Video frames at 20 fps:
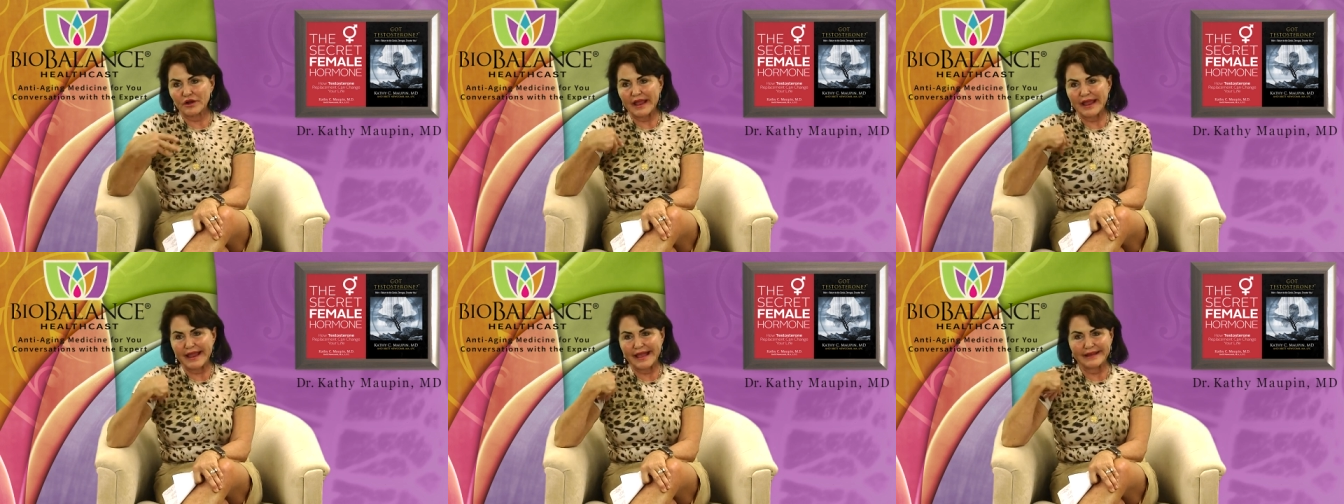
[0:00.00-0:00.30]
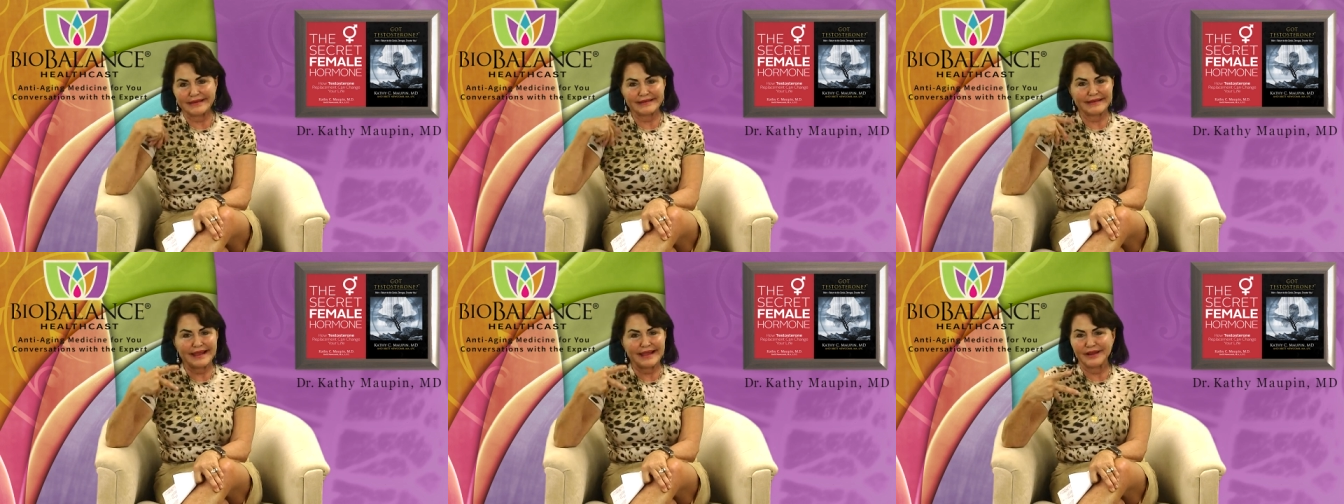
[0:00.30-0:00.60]

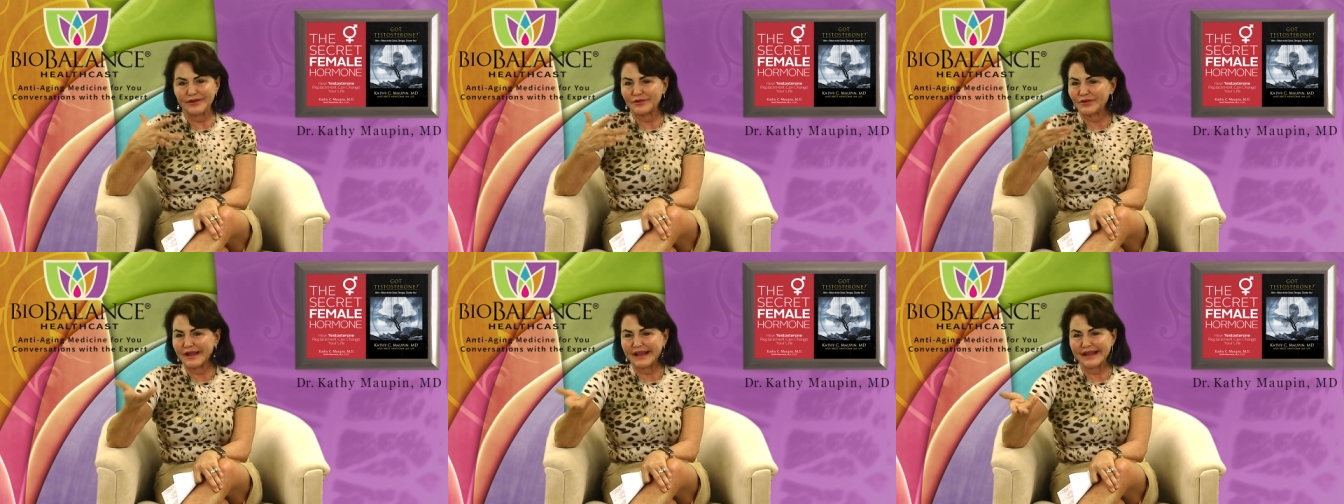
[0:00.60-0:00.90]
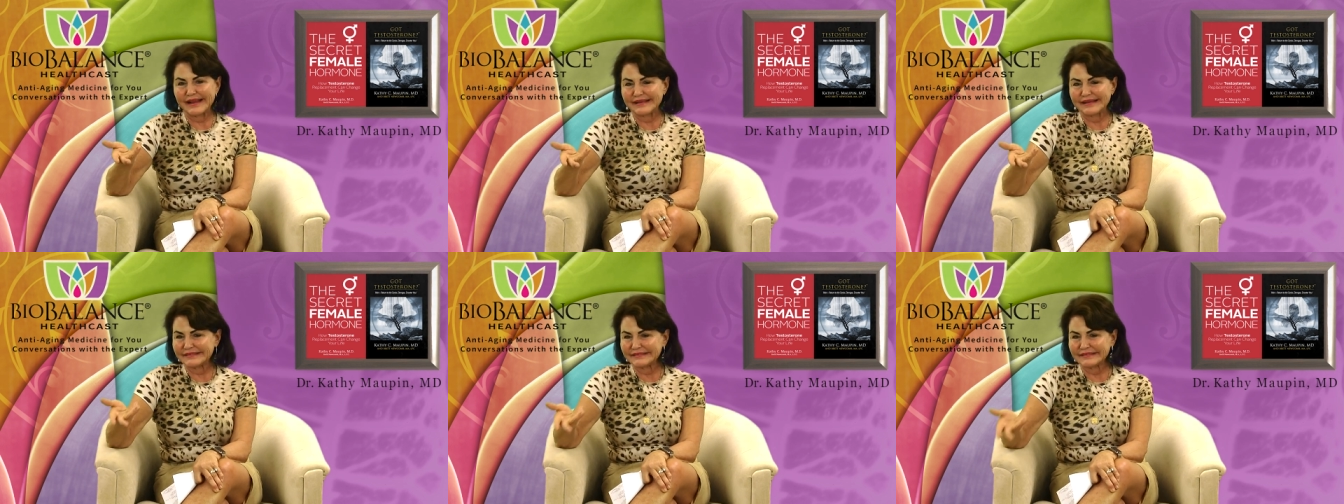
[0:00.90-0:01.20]
and
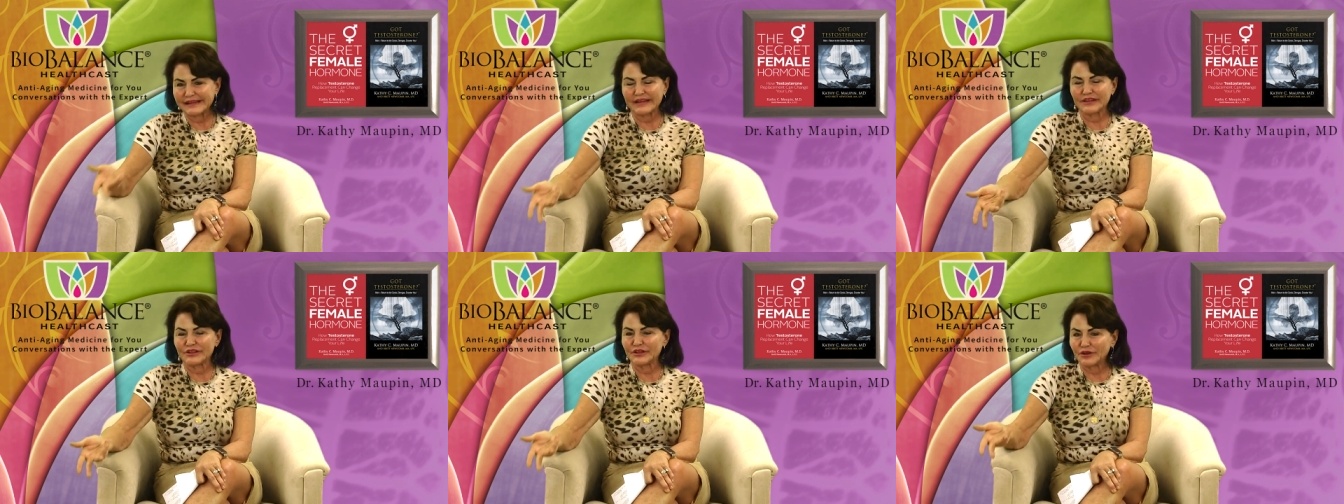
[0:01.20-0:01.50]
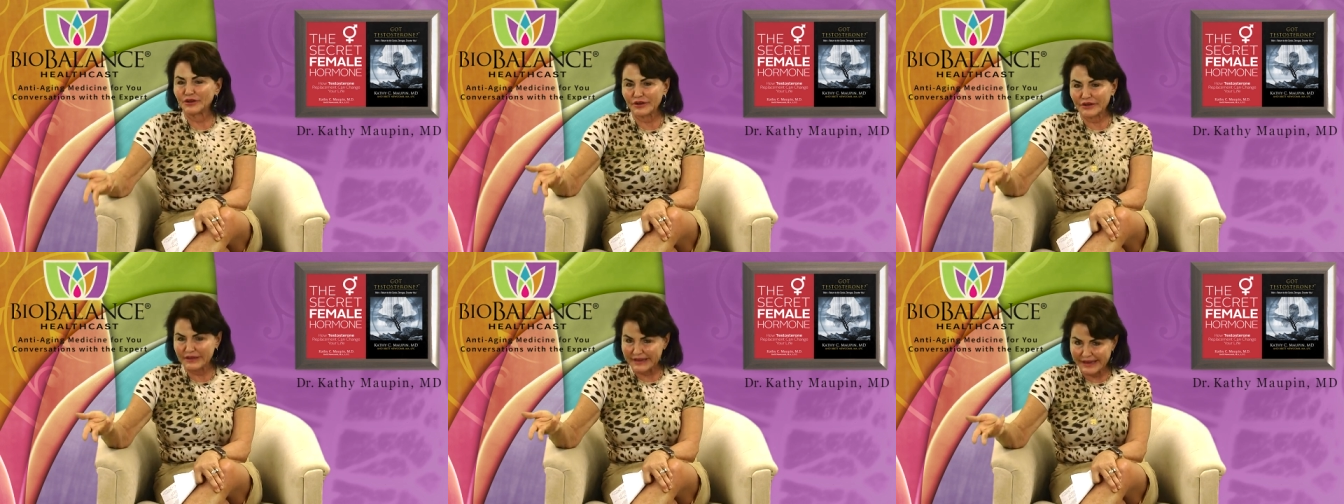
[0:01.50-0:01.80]
Gatorade,
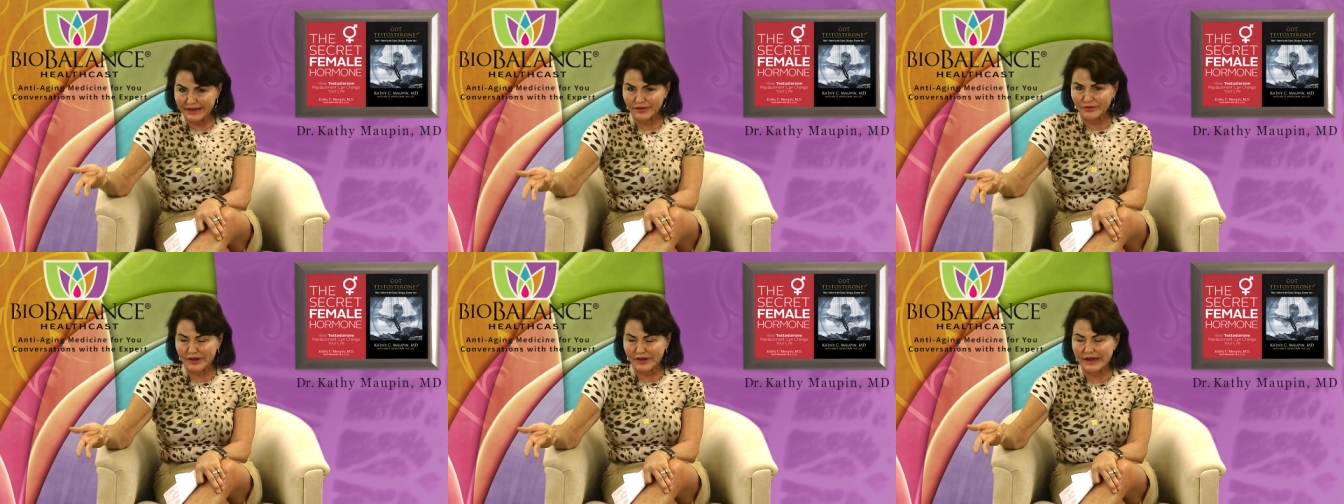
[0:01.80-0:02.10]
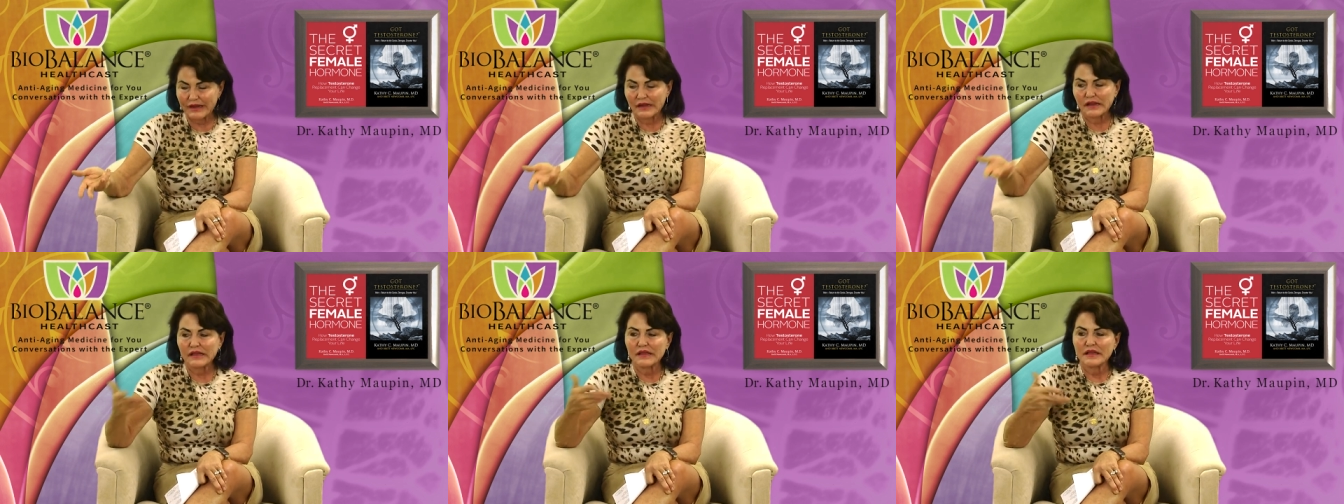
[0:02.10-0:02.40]
clear
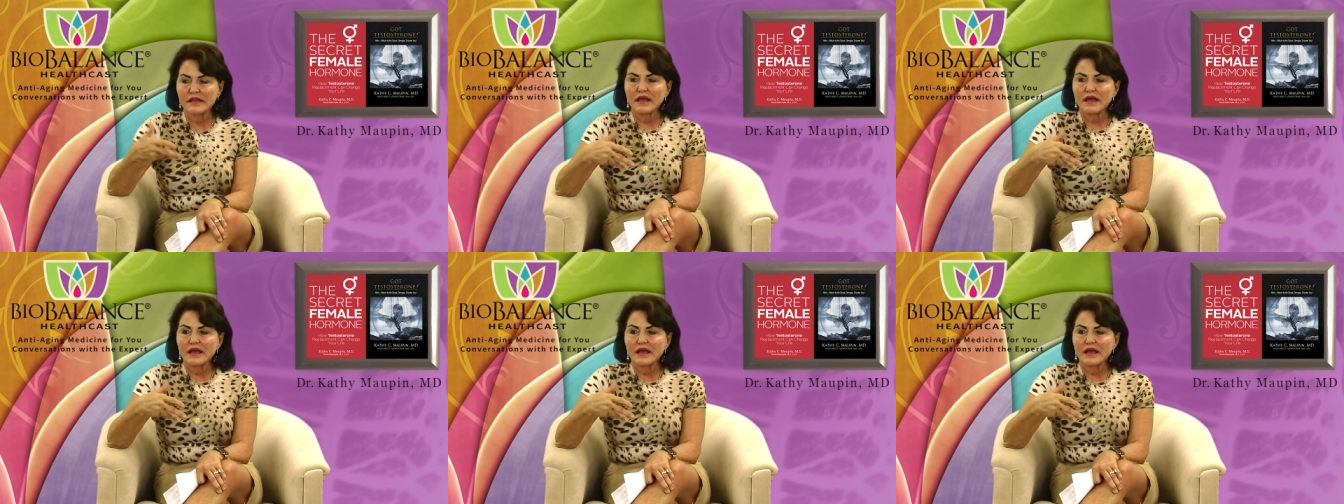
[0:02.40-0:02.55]
Gatorade.